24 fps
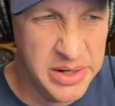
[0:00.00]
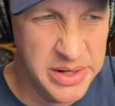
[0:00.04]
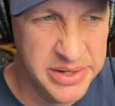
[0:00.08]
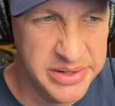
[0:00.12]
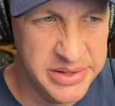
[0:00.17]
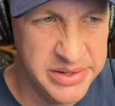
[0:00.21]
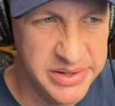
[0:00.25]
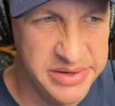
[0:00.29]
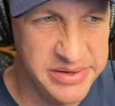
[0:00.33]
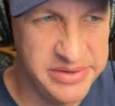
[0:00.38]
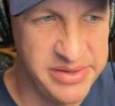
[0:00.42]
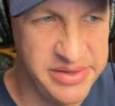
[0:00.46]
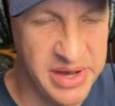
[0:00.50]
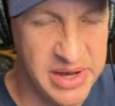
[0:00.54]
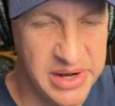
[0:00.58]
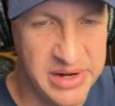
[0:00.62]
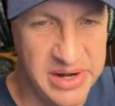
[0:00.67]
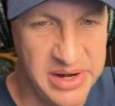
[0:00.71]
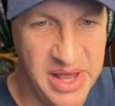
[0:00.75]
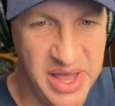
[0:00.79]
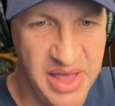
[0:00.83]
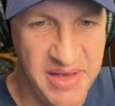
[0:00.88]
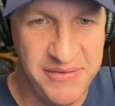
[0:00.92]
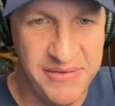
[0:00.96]
it's
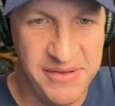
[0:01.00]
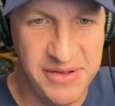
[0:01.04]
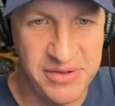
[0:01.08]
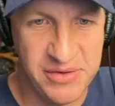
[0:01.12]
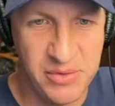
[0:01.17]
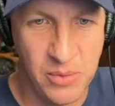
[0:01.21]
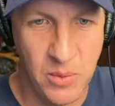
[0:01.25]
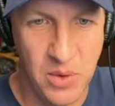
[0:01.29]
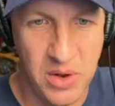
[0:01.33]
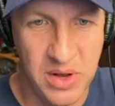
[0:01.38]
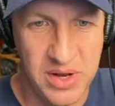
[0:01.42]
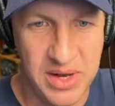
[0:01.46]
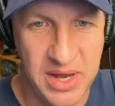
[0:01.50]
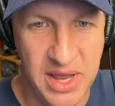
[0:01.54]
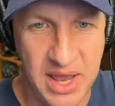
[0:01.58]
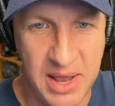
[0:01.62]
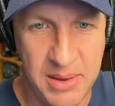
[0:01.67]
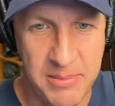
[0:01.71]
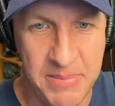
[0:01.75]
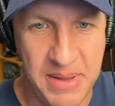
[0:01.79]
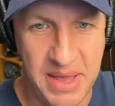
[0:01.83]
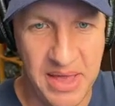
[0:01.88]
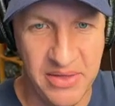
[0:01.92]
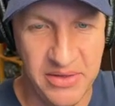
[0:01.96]
on FS1
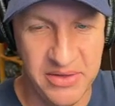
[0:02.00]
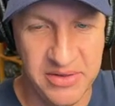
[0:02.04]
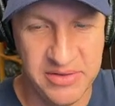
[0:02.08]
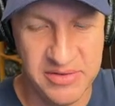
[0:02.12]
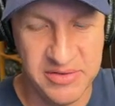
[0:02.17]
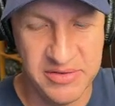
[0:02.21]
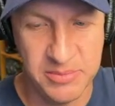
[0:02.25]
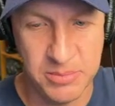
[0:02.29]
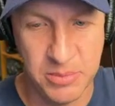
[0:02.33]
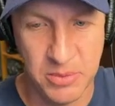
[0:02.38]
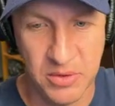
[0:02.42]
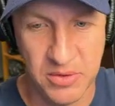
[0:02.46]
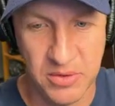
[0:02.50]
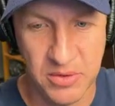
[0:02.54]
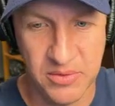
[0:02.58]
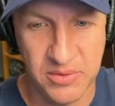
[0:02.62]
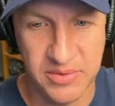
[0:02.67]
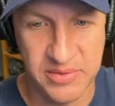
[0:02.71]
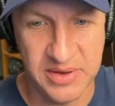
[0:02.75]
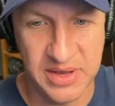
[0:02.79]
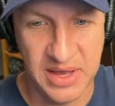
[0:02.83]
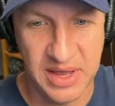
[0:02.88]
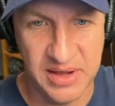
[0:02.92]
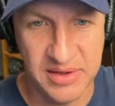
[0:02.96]
and Bally Sports
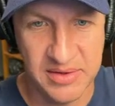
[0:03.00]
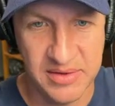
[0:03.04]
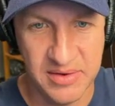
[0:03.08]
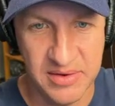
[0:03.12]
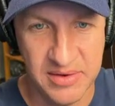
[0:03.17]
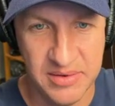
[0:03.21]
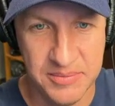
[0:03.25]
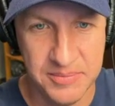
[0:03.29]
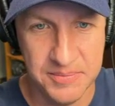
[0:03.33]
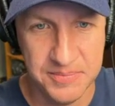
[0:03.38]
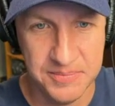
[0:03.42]
Wisconsin,